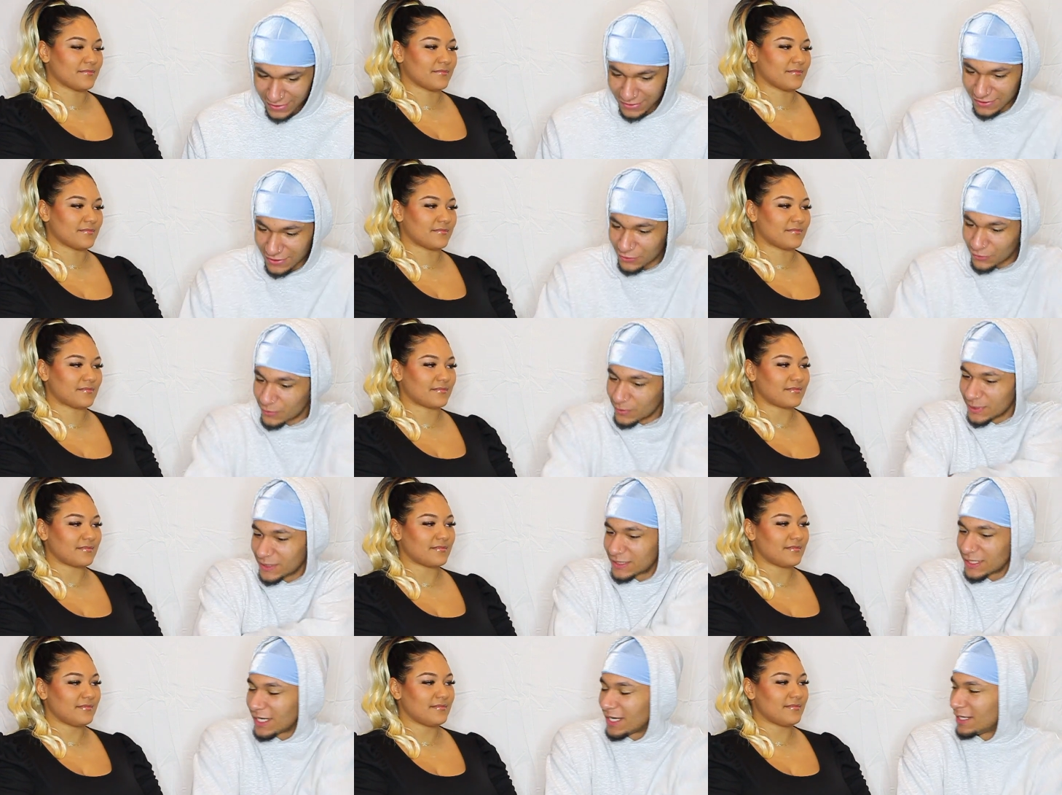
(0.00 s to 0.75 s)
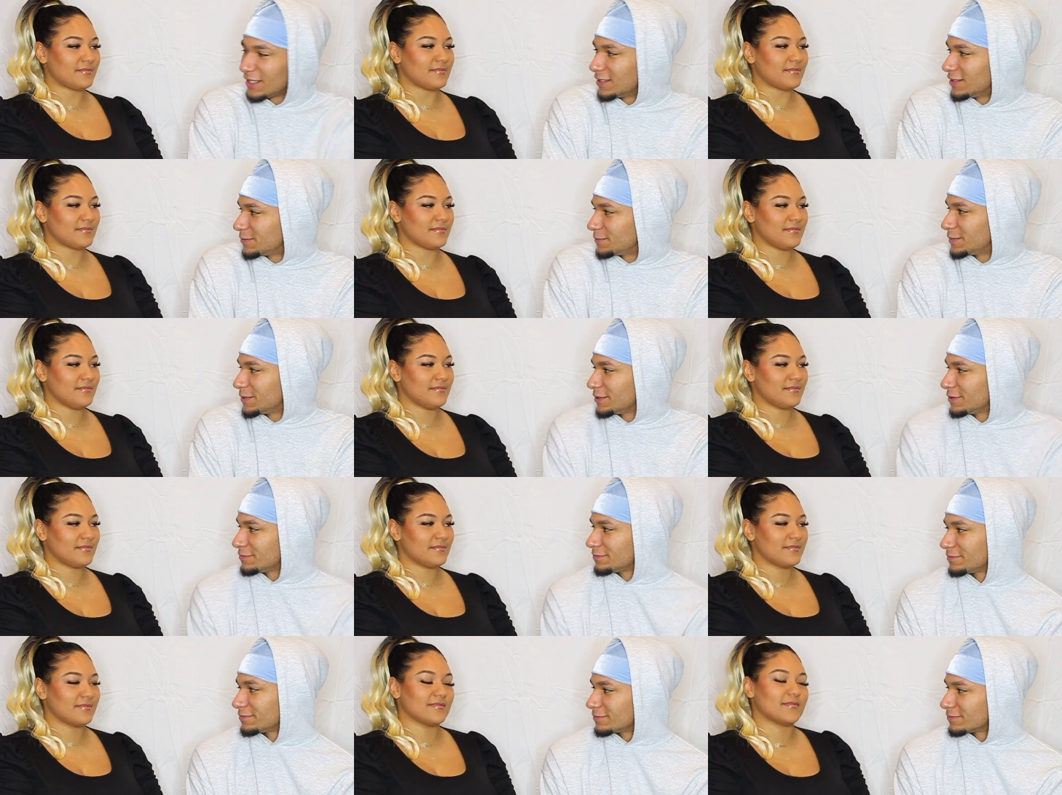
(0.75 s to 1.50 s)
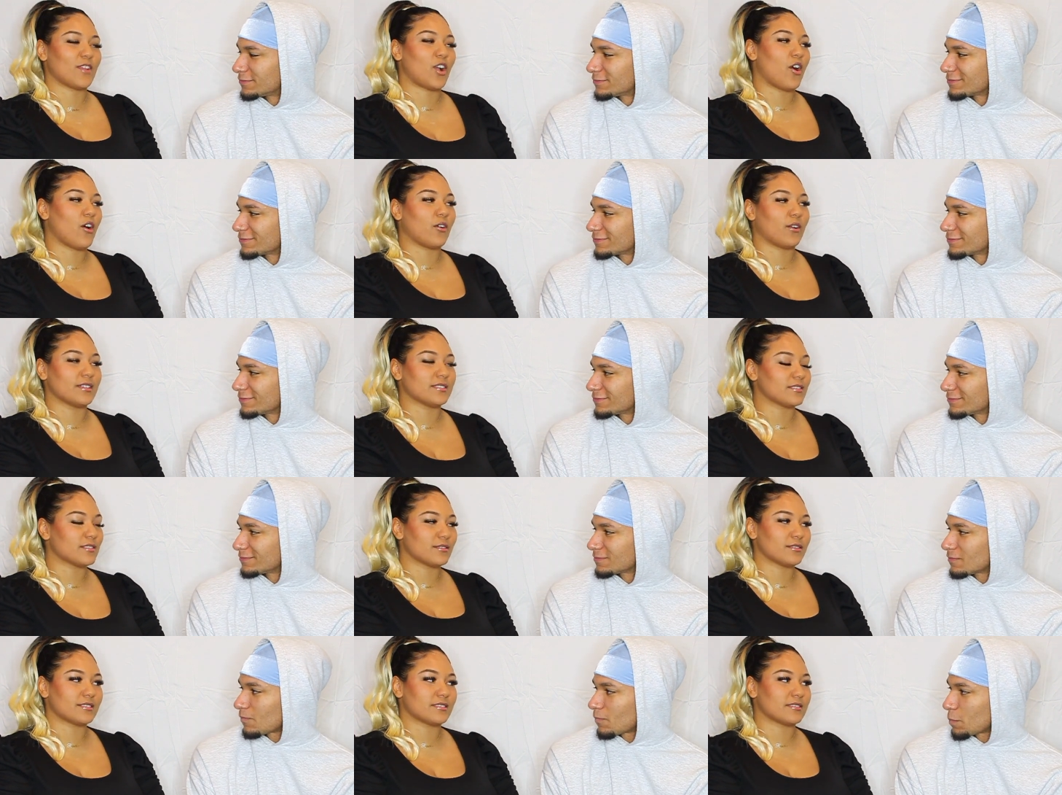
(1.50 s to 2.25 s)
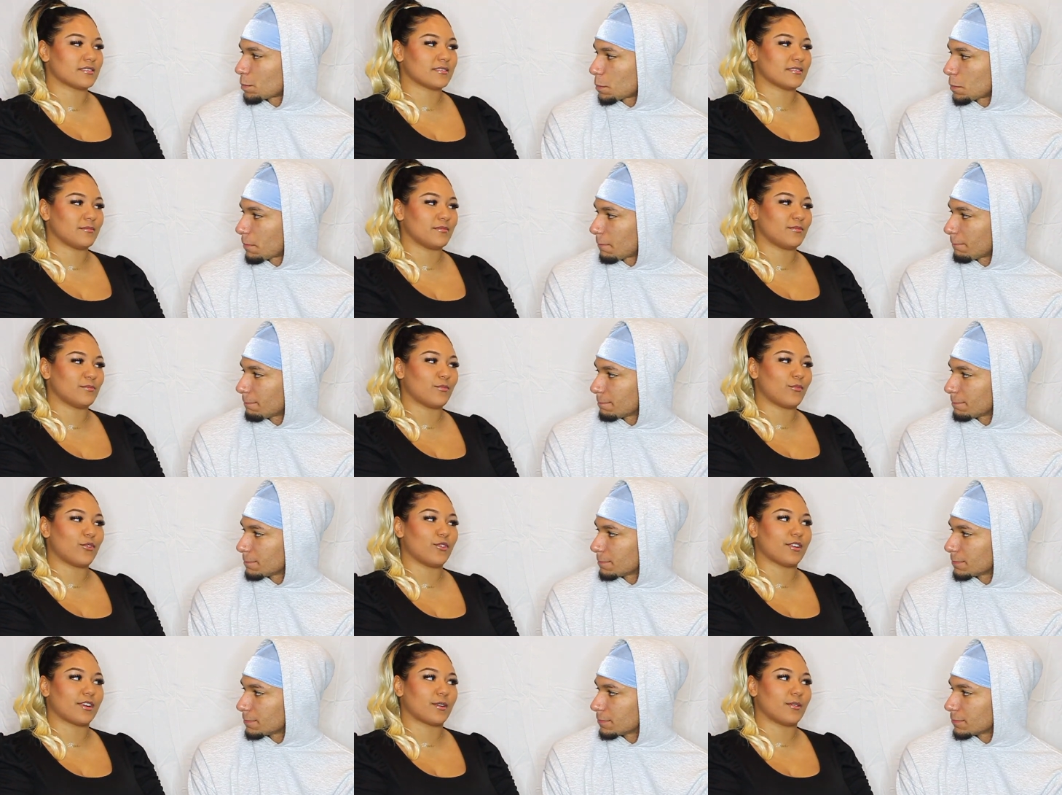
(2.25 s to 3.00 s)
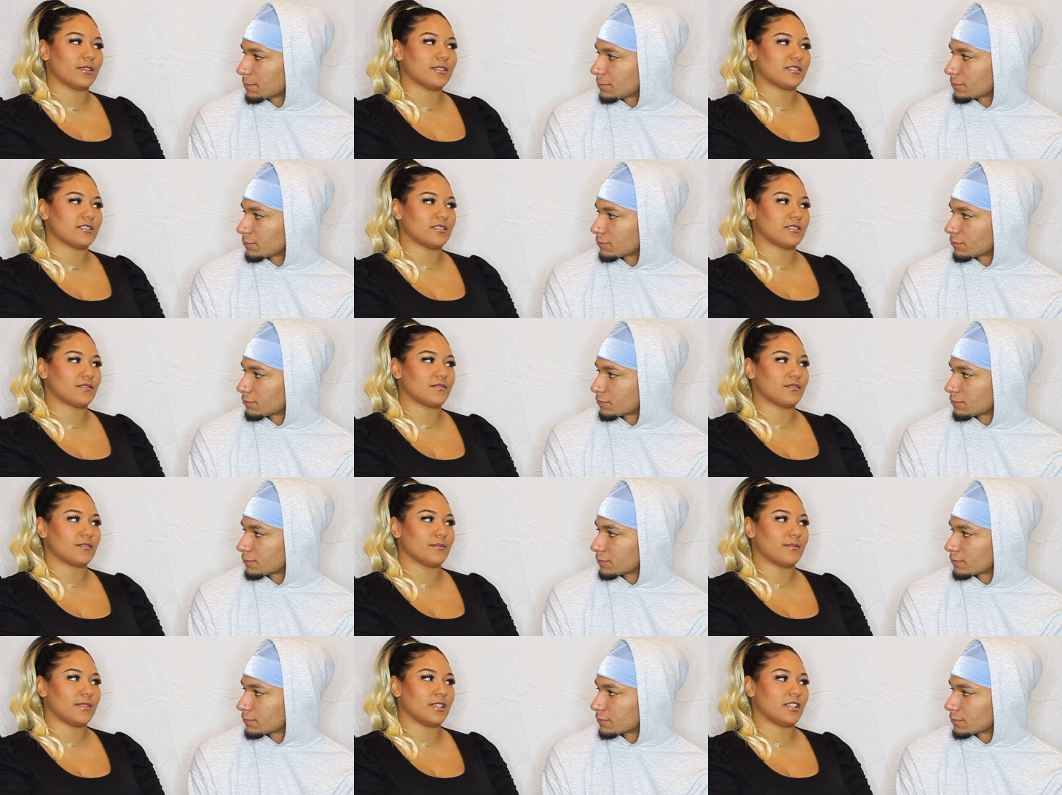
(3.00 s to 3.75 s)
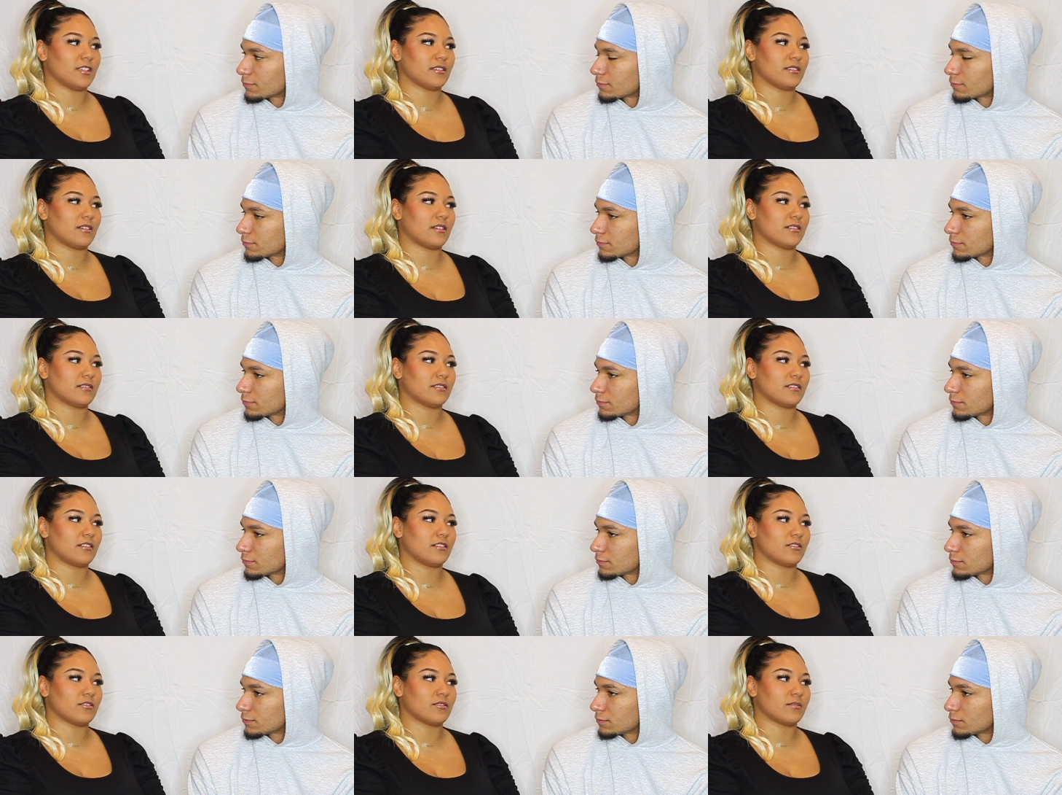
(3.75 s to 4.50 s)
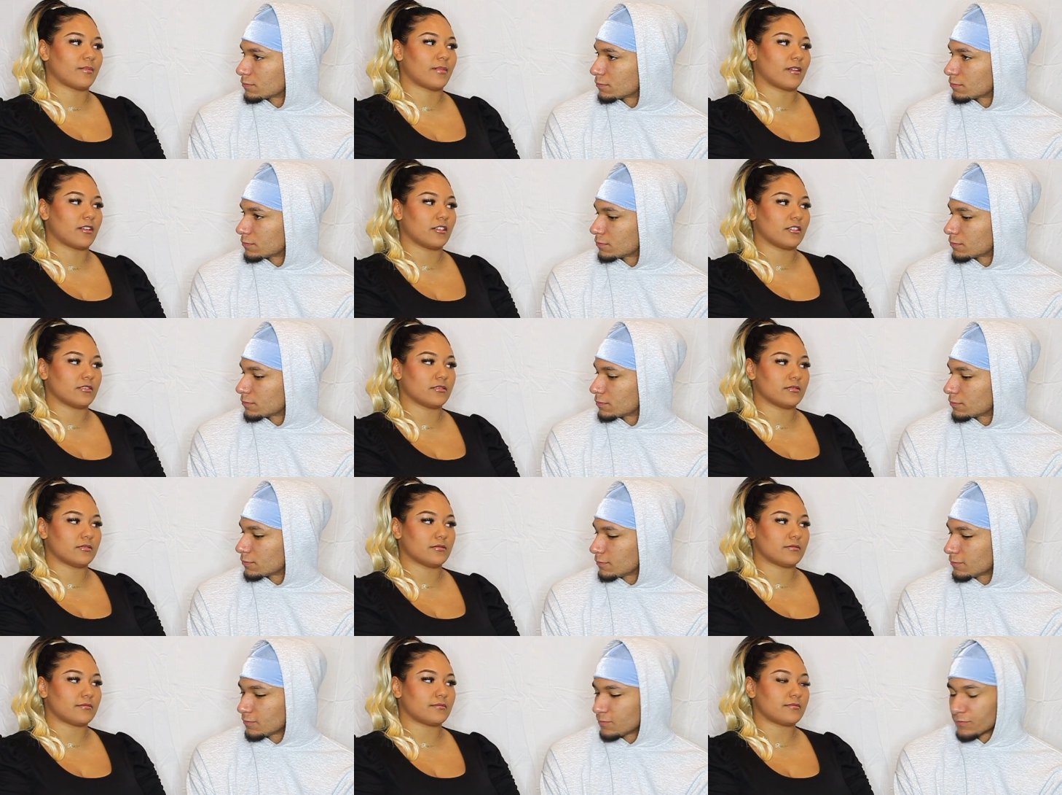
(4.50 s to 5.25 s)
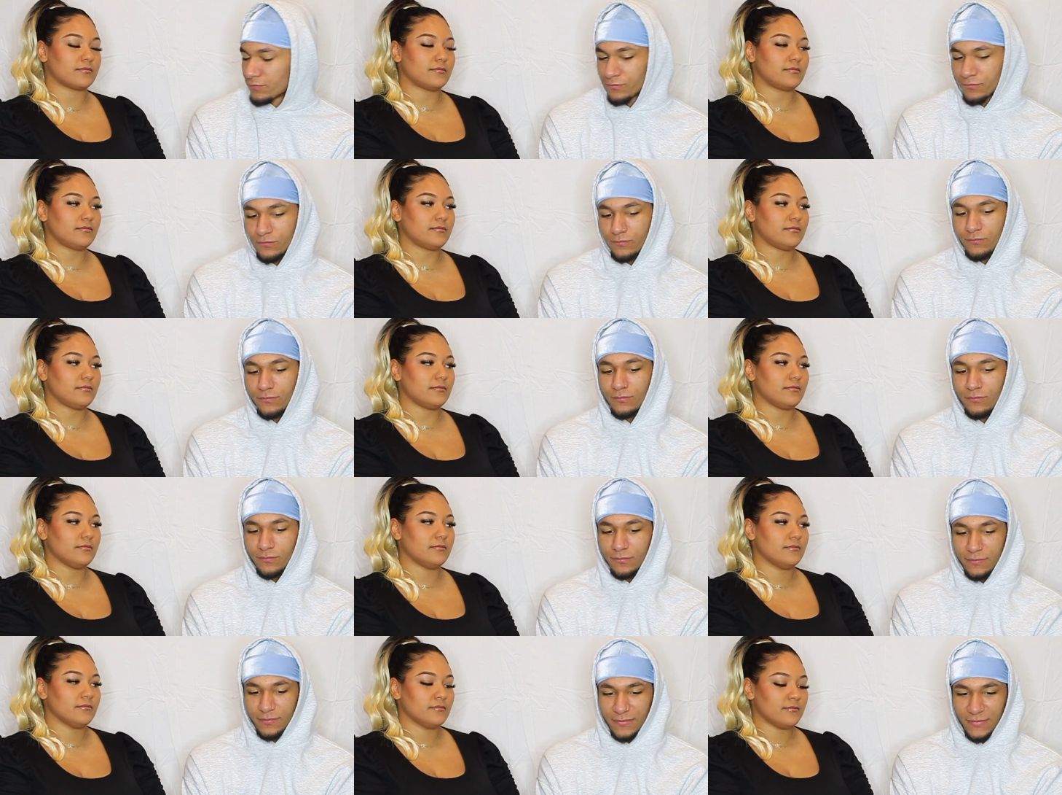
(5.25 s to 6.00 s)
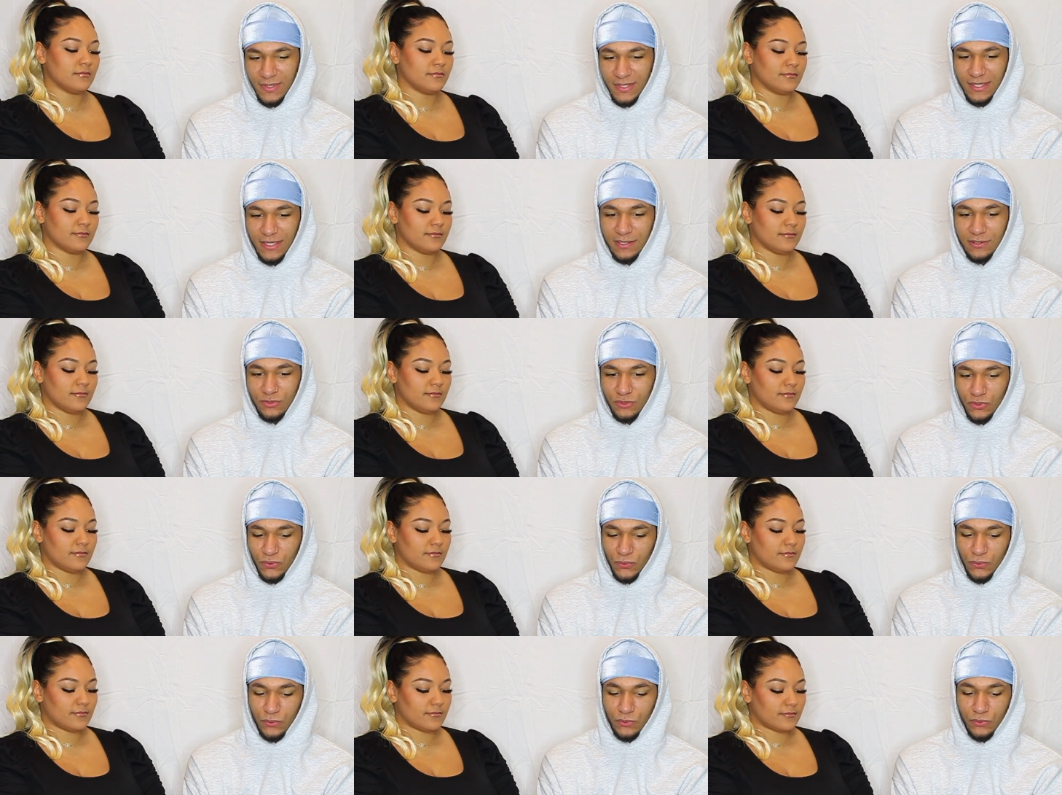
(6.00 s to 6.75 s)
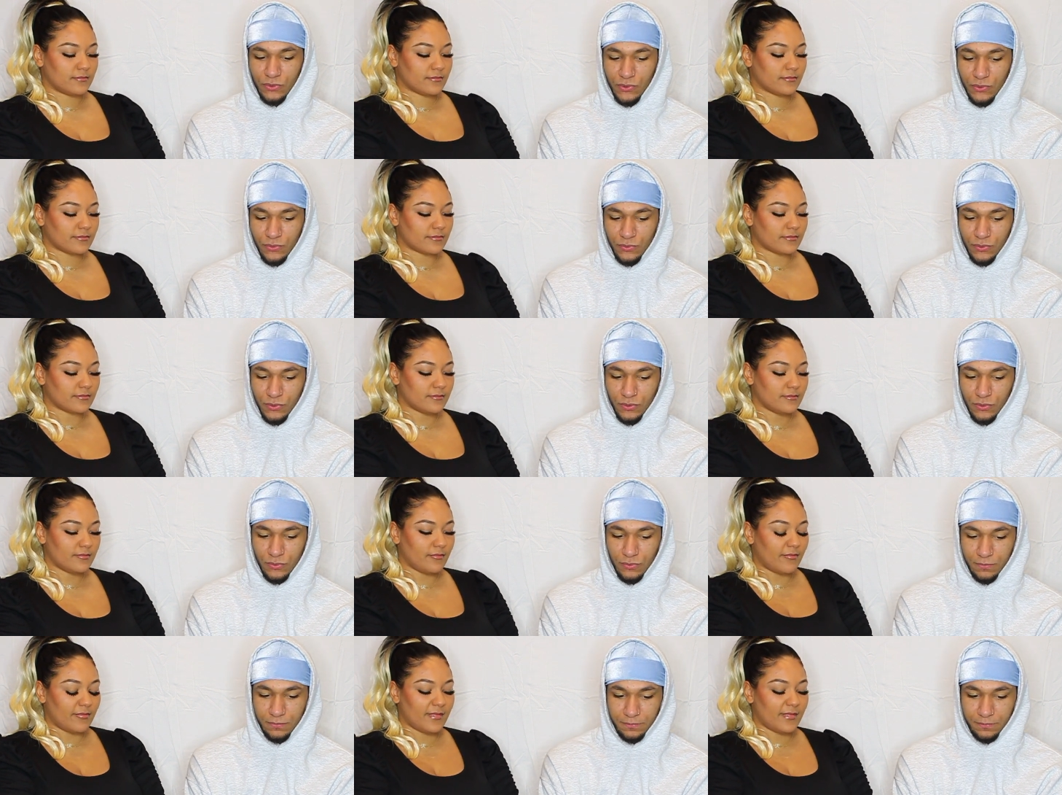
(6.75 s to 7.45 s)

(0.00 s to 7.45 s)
Speaker 1: so we tied up, man.
Speaker 2: No, because there's more questions for me on the girl products.
Speaker 1: Mmm, true, true, true.